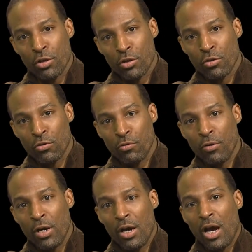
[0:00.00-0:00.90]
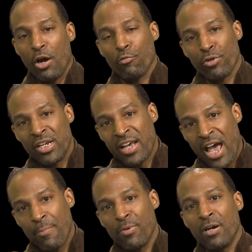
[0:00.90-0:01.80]
little
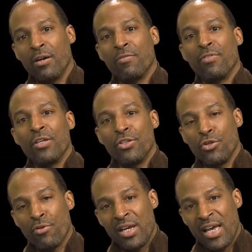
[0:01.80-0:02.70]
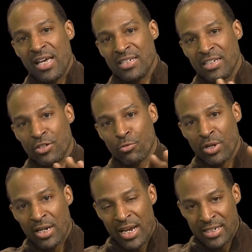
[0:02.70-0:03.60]
recap of UASC
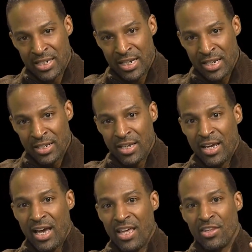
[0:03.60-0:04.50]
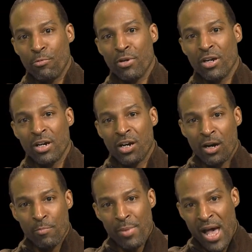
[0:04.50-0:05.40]
2019. And then we're going to
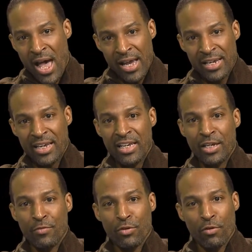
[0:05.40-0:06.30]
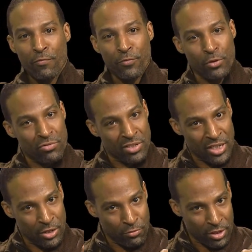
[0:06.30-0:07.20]
come back and give you a few
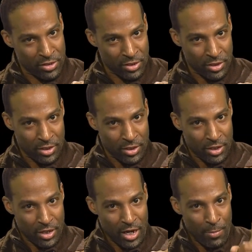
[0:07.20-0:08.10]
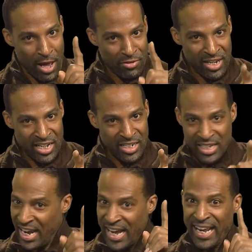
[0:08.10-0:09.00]
secrets about next year.
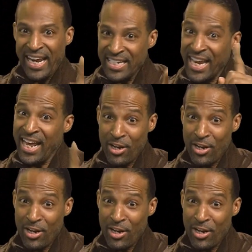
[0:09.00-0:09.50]
Yeah, I can't tell